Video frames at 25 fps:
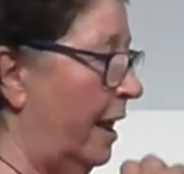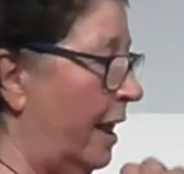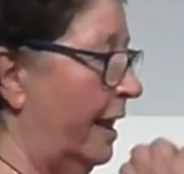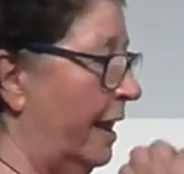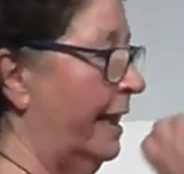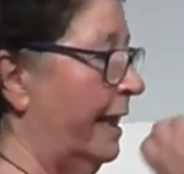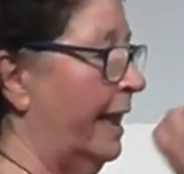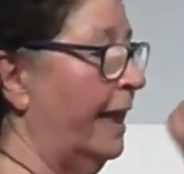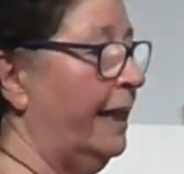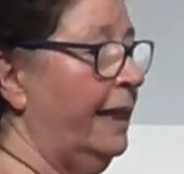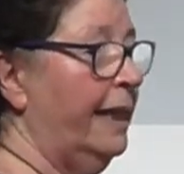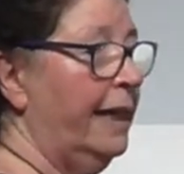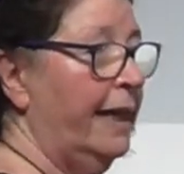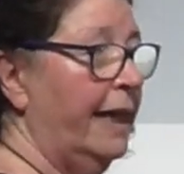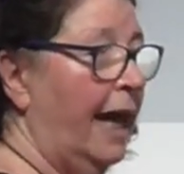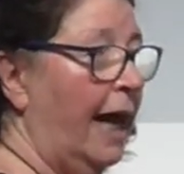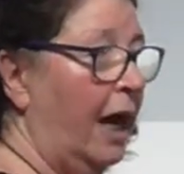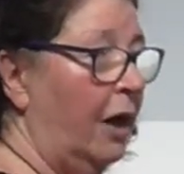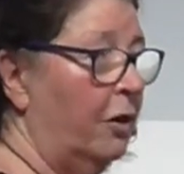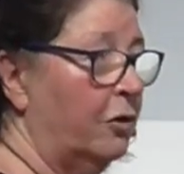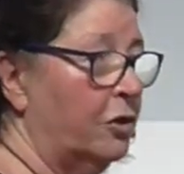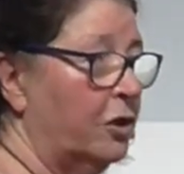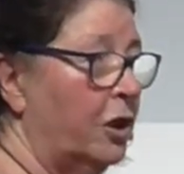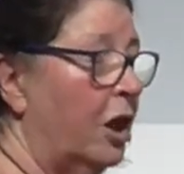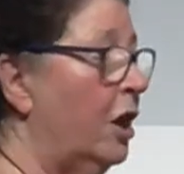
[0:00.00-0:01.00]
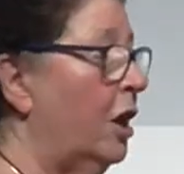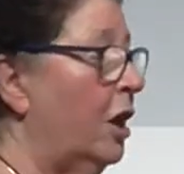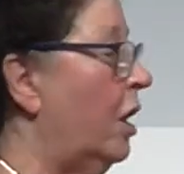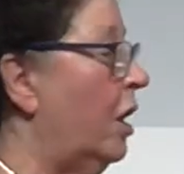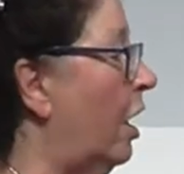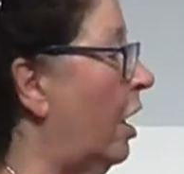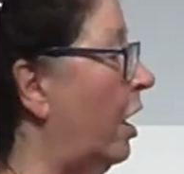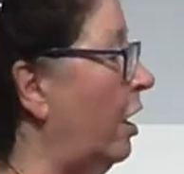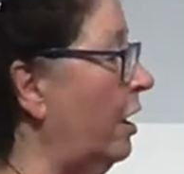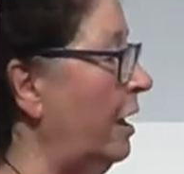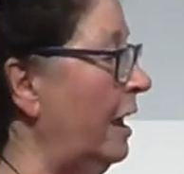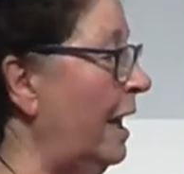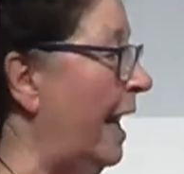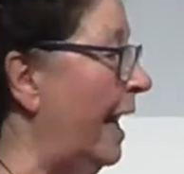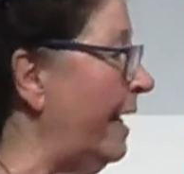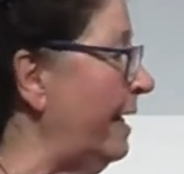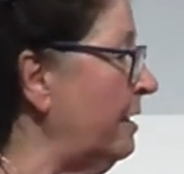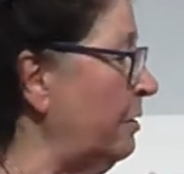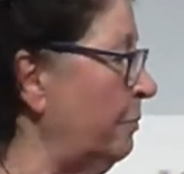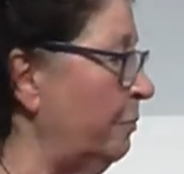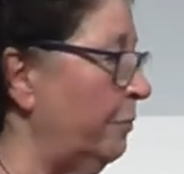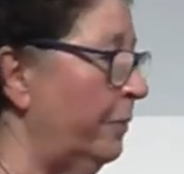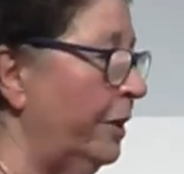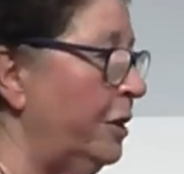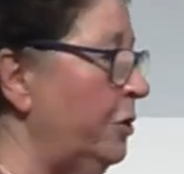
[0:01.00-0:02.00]
getting out,
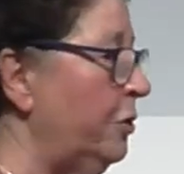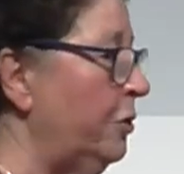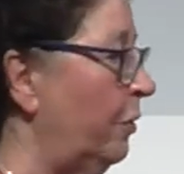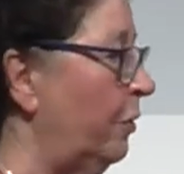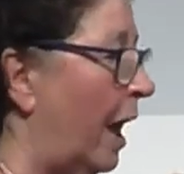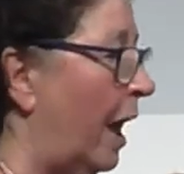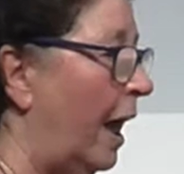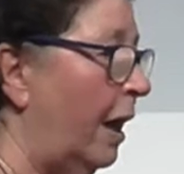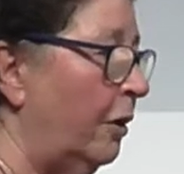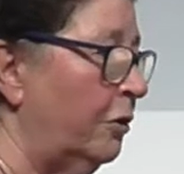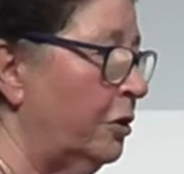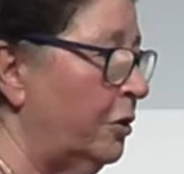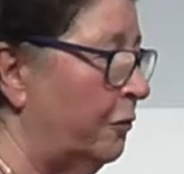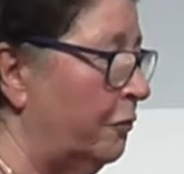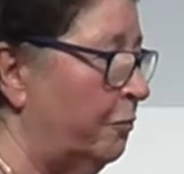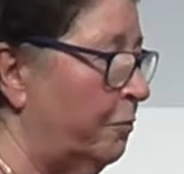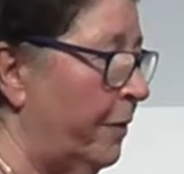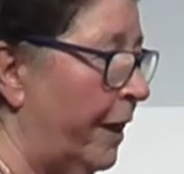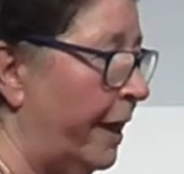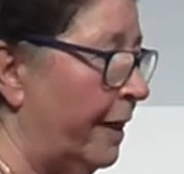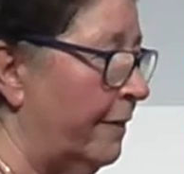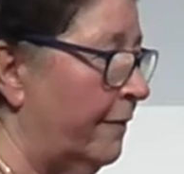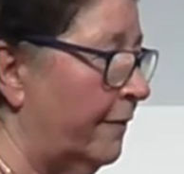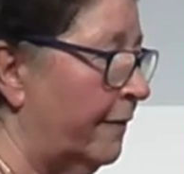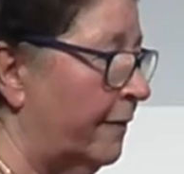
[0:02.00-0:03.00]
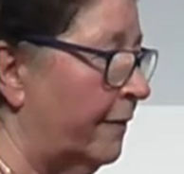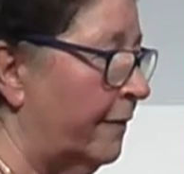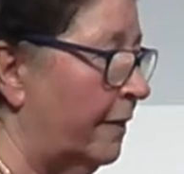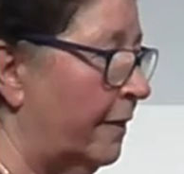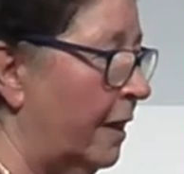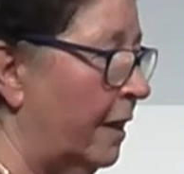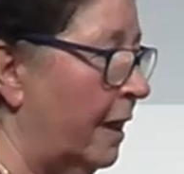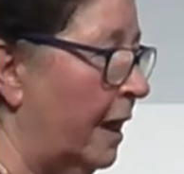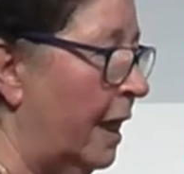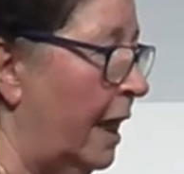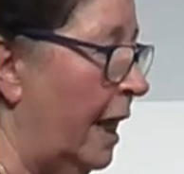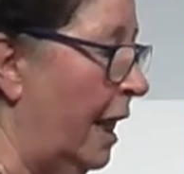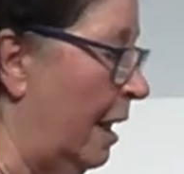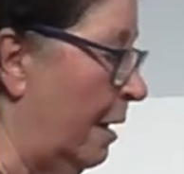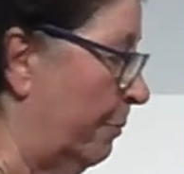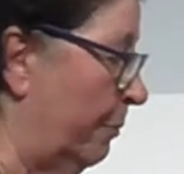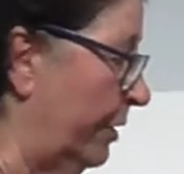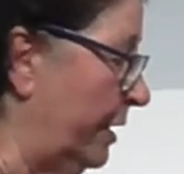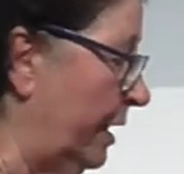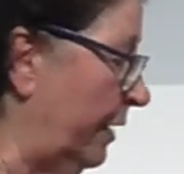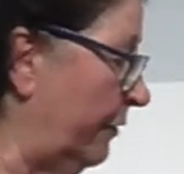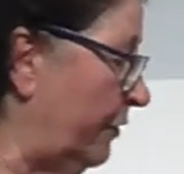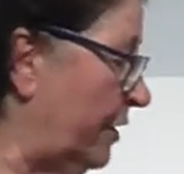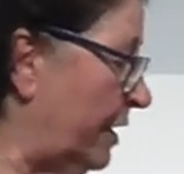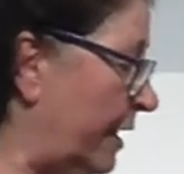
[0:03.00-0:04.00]
unless when you're out of breath.
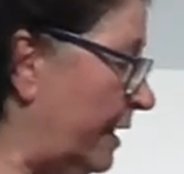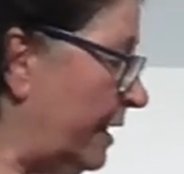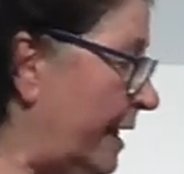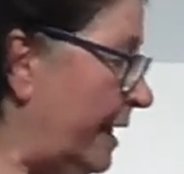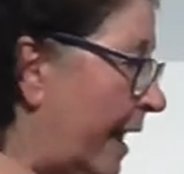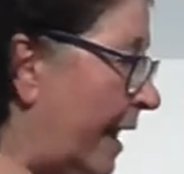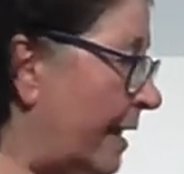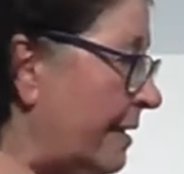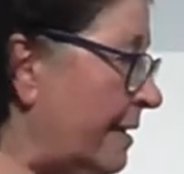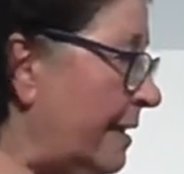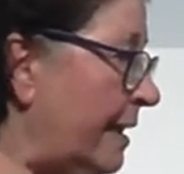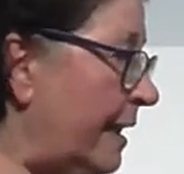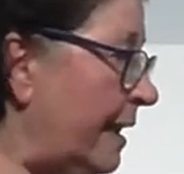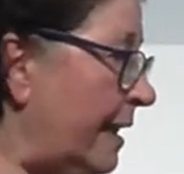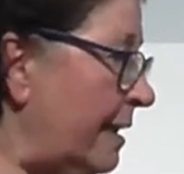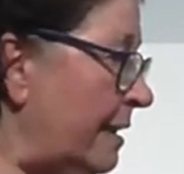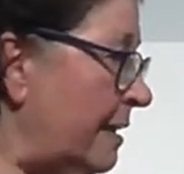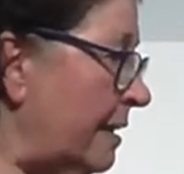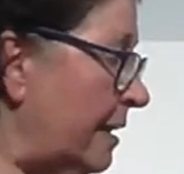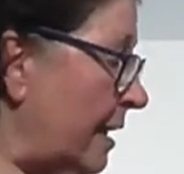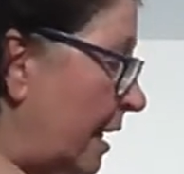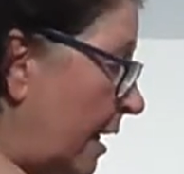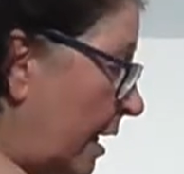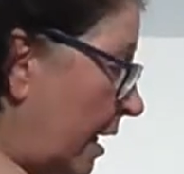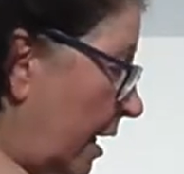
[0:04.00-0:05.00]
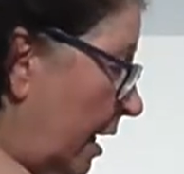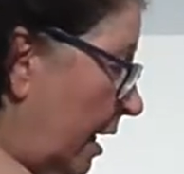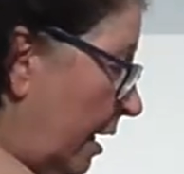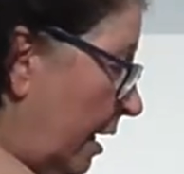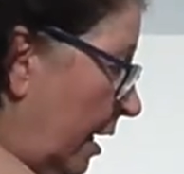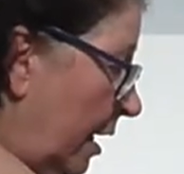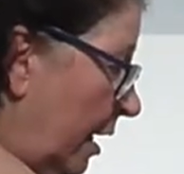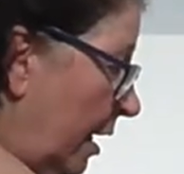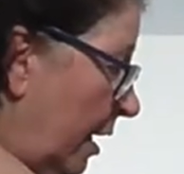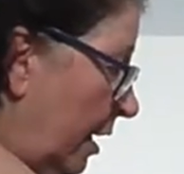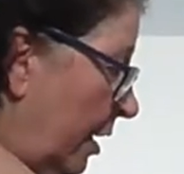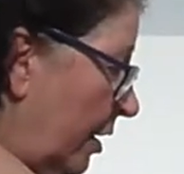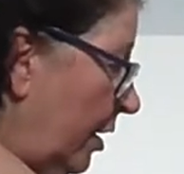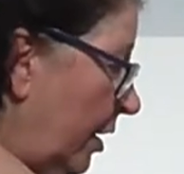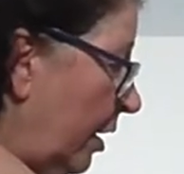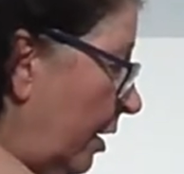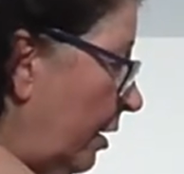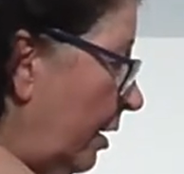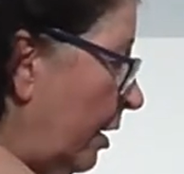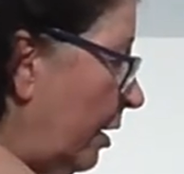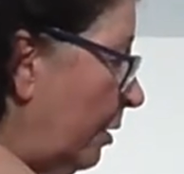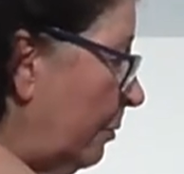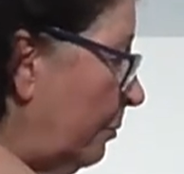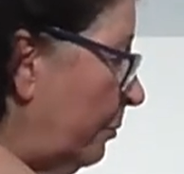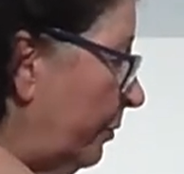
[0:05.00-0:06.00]
But if she does this,
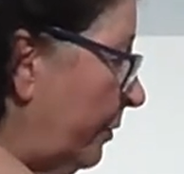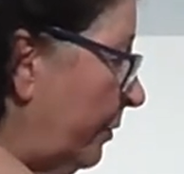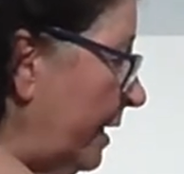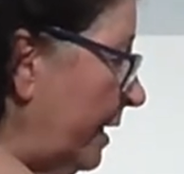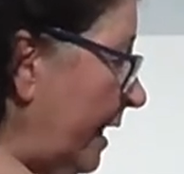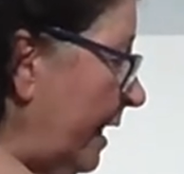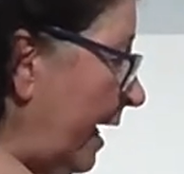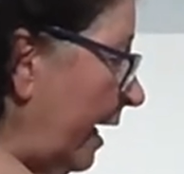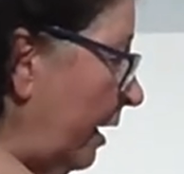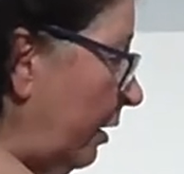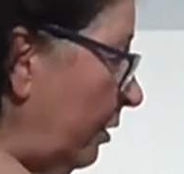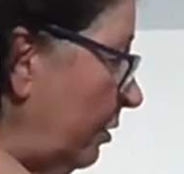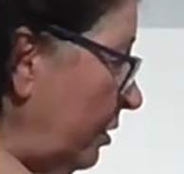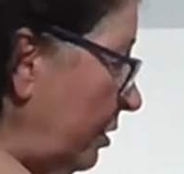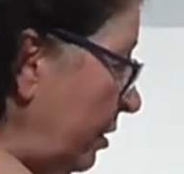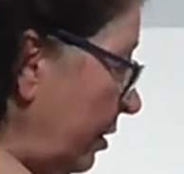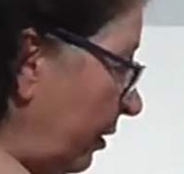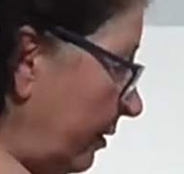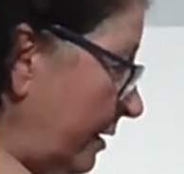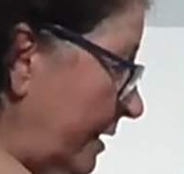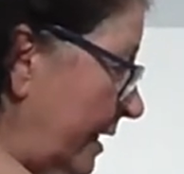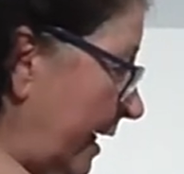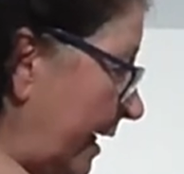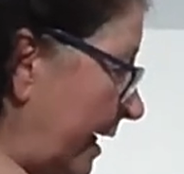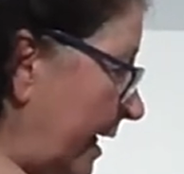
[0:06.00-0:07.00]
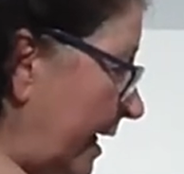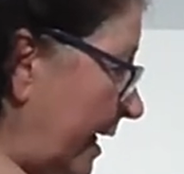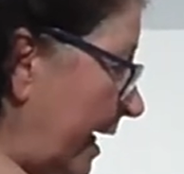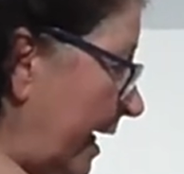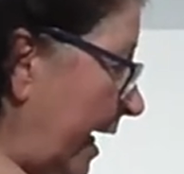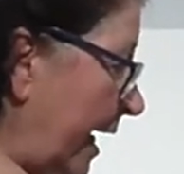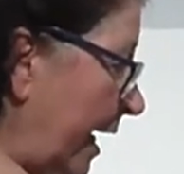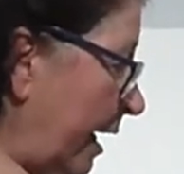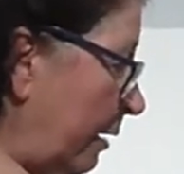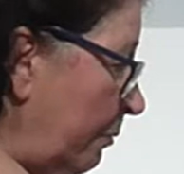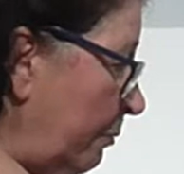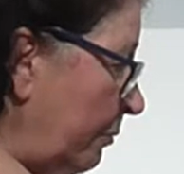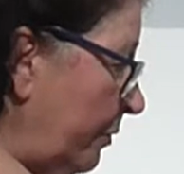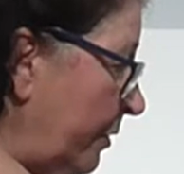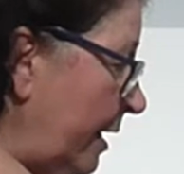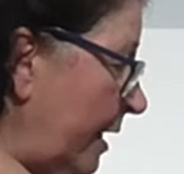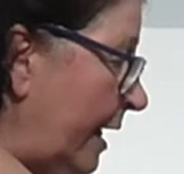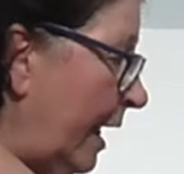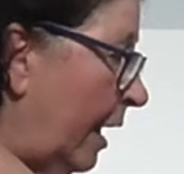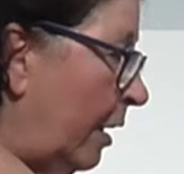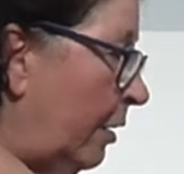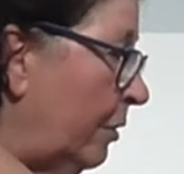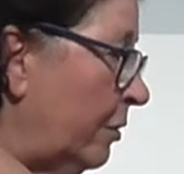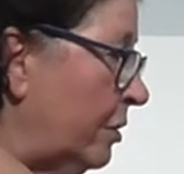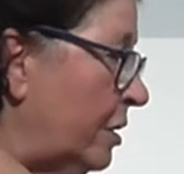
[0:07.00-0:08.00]
breathe out, don't take any air, breathe
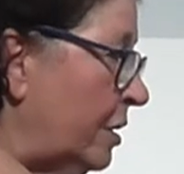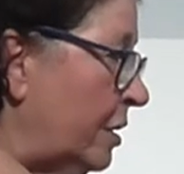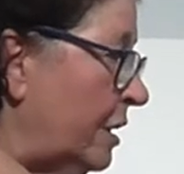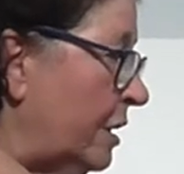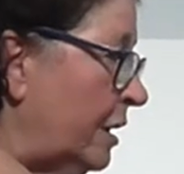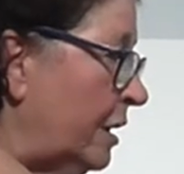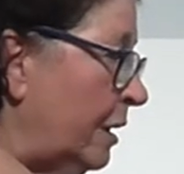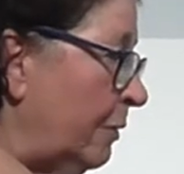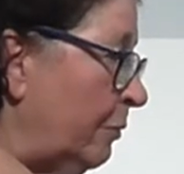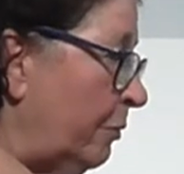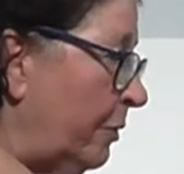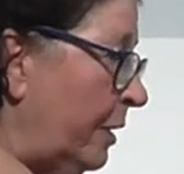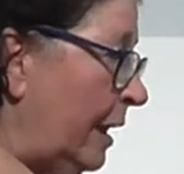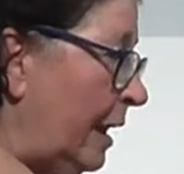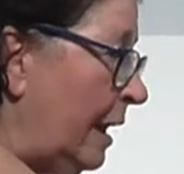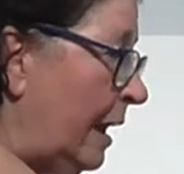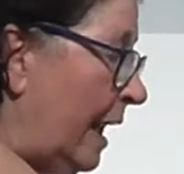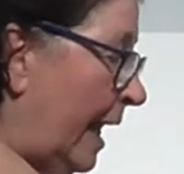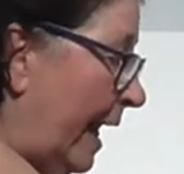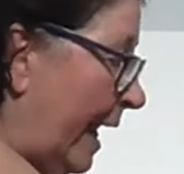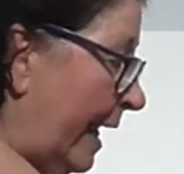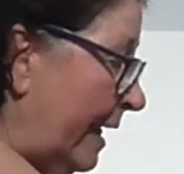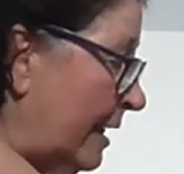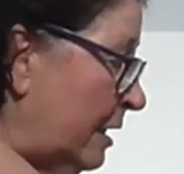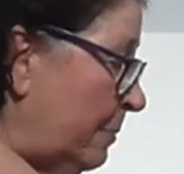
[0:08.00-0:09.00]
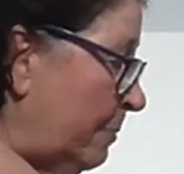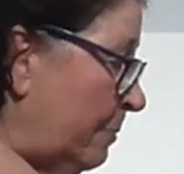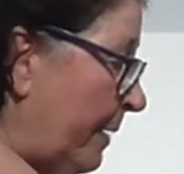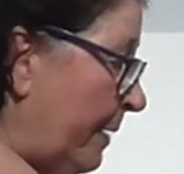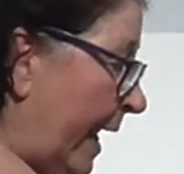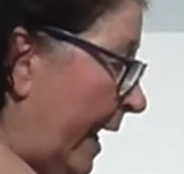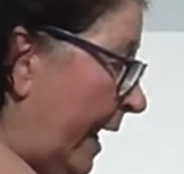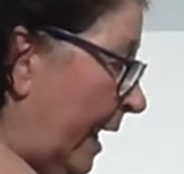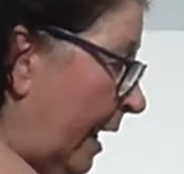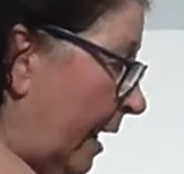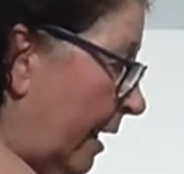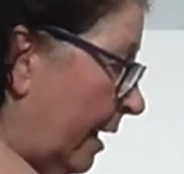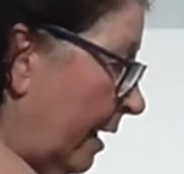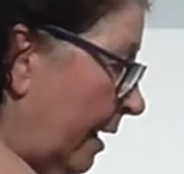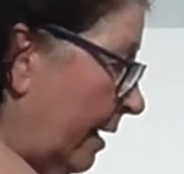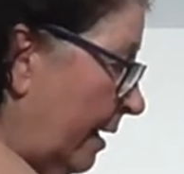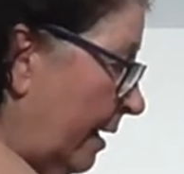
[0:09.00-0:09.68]
out, she will expel.